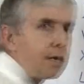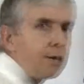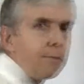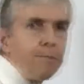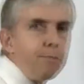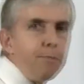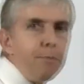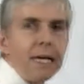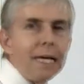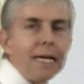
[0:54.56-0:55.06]
at the
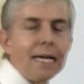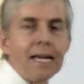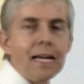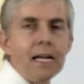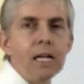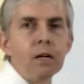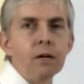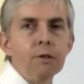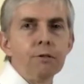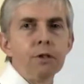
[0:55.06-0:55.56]

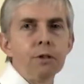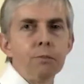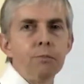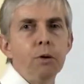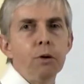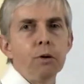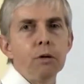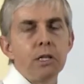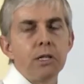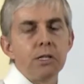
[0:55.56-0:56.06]
beginning of the
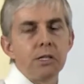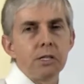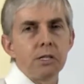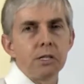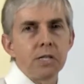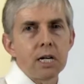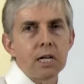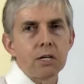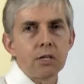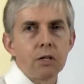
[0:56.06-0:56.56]
book, there's a
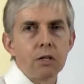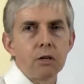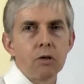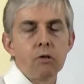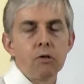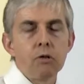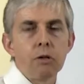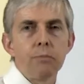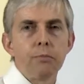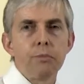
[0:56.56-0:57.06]
section
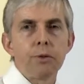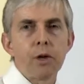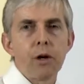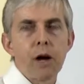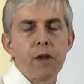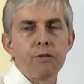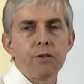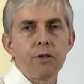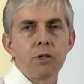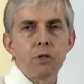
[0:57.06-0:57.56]
called the
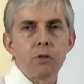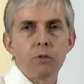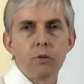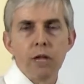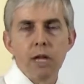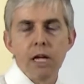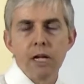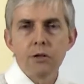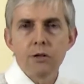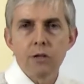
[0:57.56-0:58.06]
preface
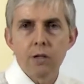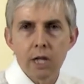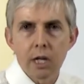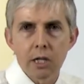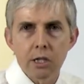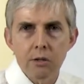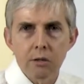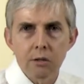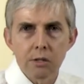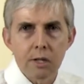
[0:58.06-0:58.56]
or the
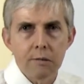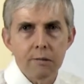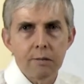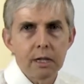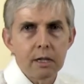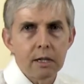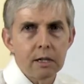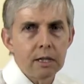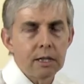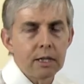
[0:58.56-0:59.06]
introduction or
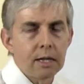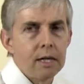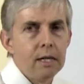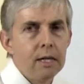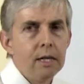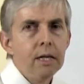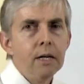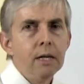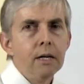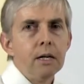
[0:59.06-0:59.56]
something like
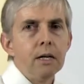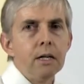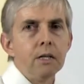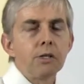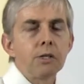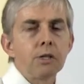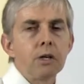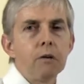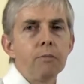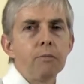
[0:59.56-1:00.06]
that.
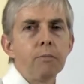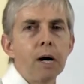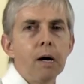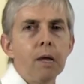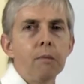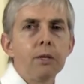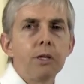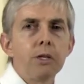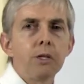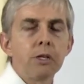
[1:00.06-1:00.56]
And so
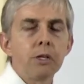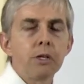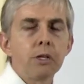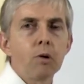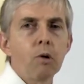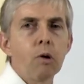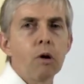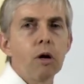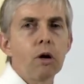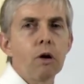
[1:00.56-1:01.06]

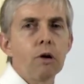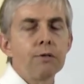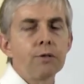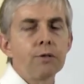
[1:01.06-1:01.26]
publishers quite